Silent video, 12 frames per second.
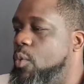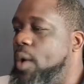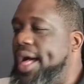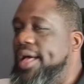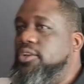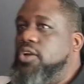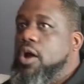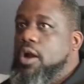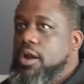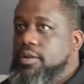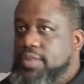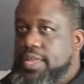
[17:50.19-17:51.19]
wild
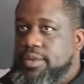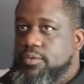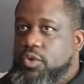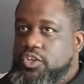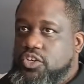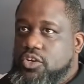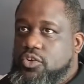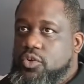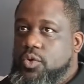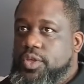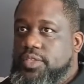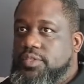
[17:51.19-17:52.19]
card, then what you're
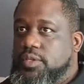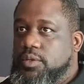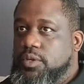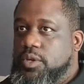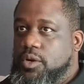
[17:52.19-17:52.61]
doing, so